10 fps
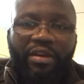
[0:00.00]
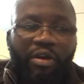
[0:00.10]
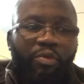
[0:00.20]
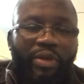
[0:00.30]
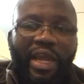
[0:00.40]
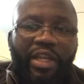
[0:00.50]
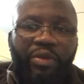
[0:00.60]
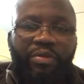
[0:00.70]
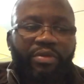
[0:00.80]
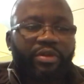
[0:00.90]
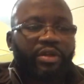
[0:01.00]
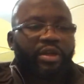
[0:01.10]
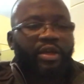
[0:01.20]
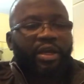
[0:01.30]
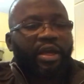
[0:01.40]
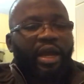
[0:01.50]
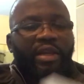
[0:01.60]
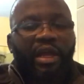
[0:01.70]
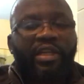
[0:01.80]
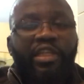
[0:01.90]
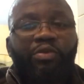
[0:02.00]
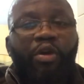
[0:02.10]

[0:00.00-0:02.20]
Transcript: on what I do. And this is what,